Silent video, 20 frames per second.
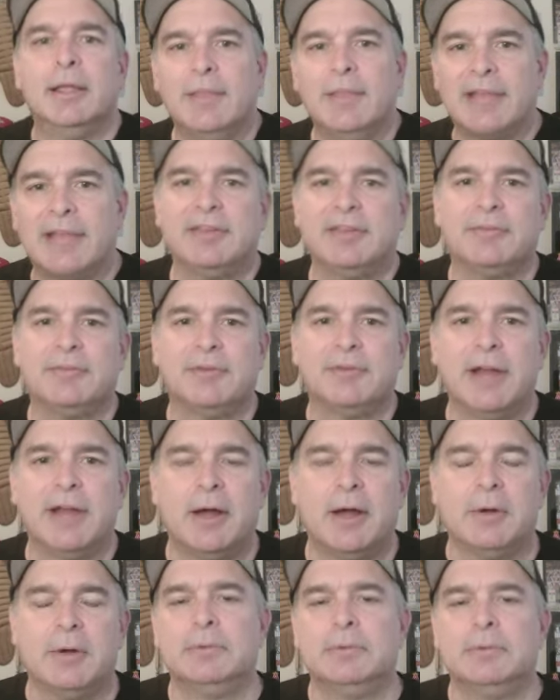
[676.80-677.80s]
That's it for
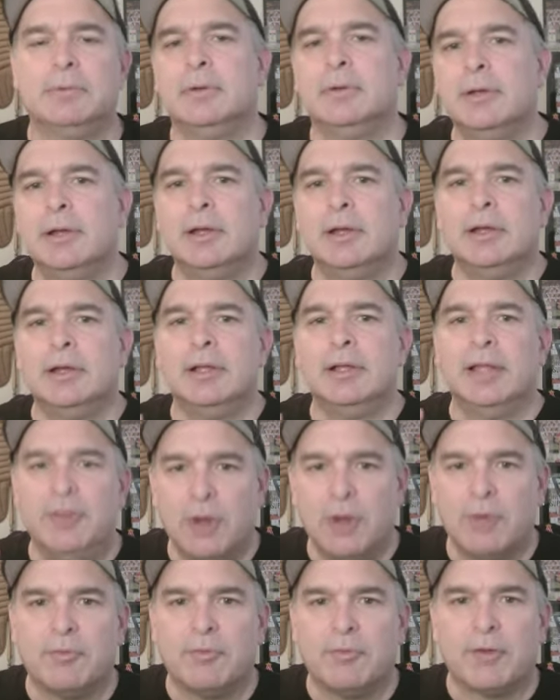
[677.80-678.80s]
now.
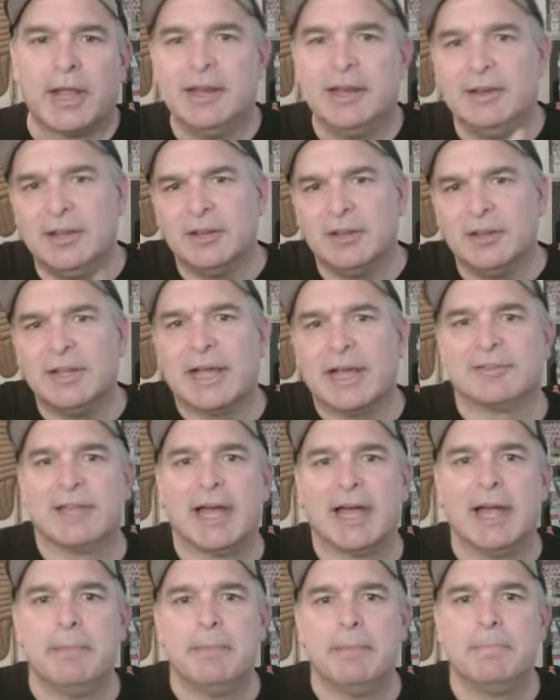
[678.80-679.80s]
Don't forget, until next
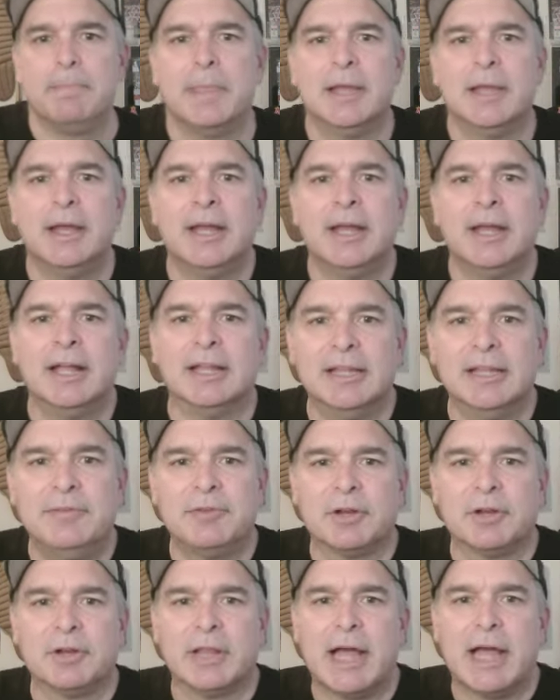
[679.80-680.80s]
time,
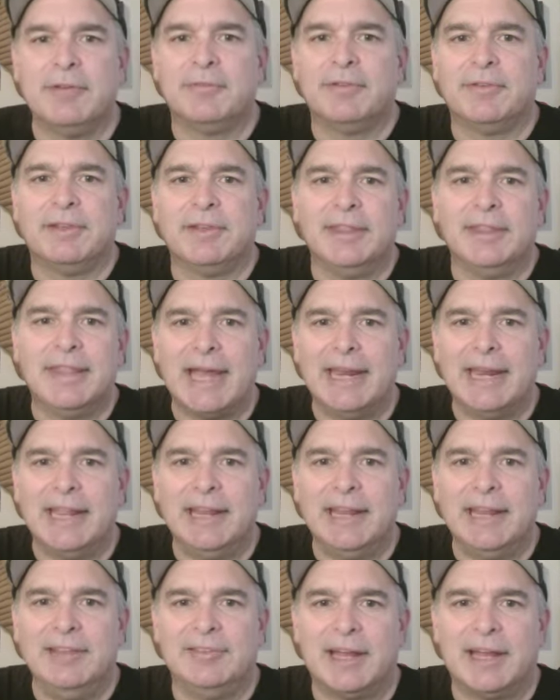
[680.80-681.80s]
live your life 9
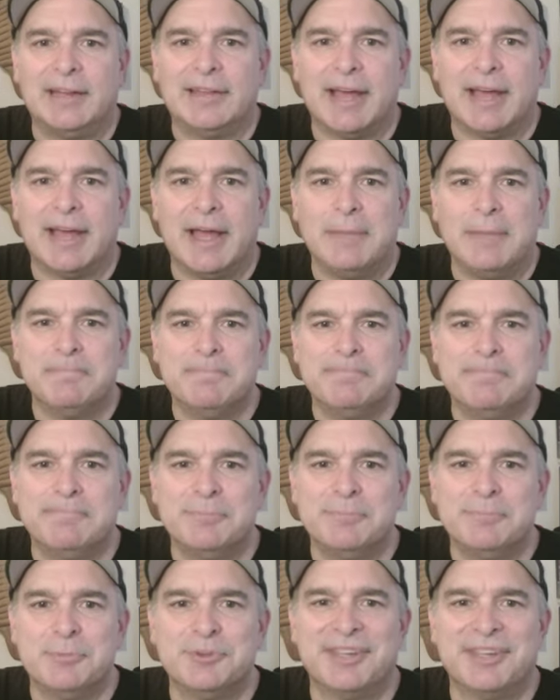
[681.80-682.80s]
innings at a time.
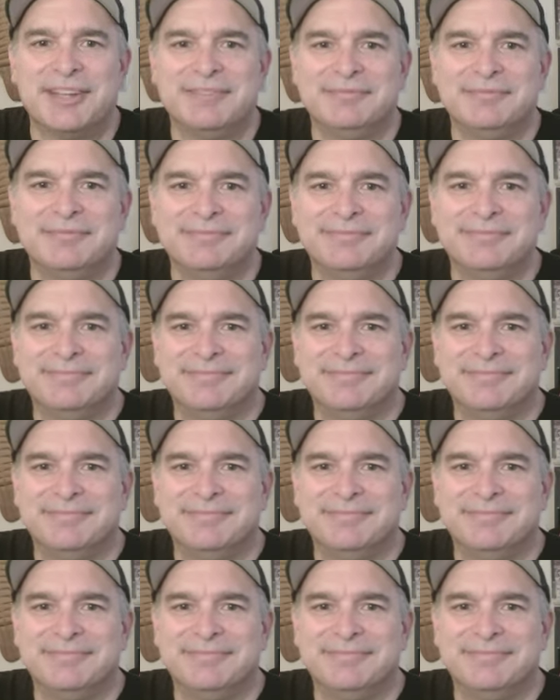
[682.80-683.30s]
We'll see you.